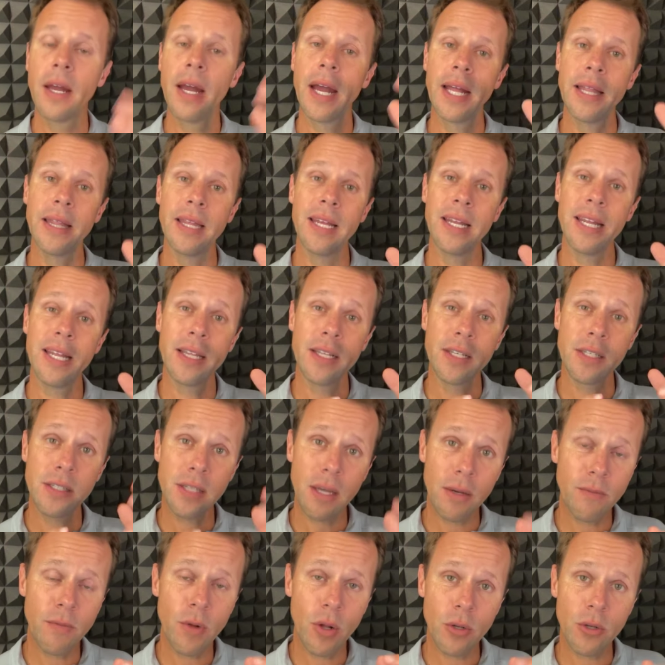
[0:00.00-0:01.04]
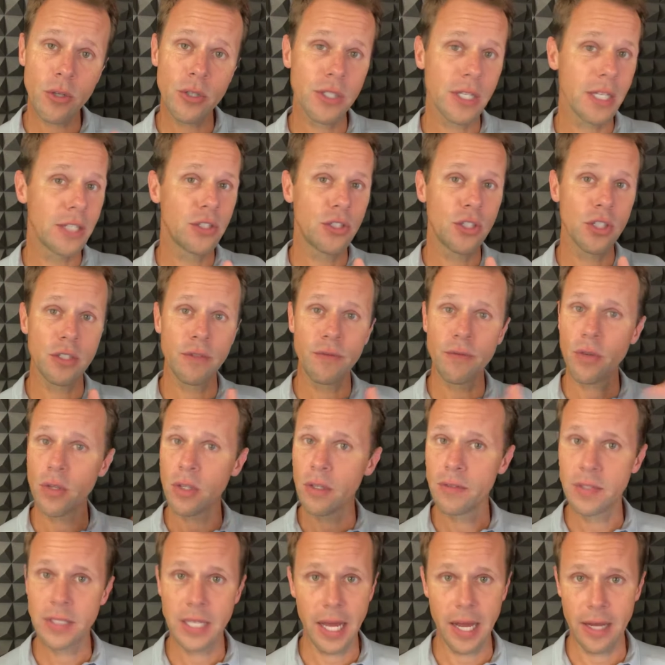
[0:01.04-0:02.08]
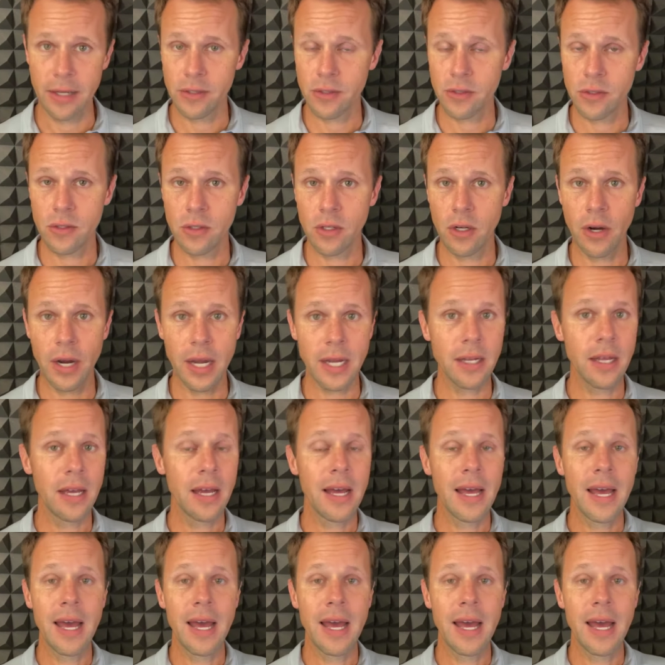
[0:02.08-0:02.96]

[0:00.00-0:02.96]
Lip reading: And then in the subfolders, it's just full of tasks, all right?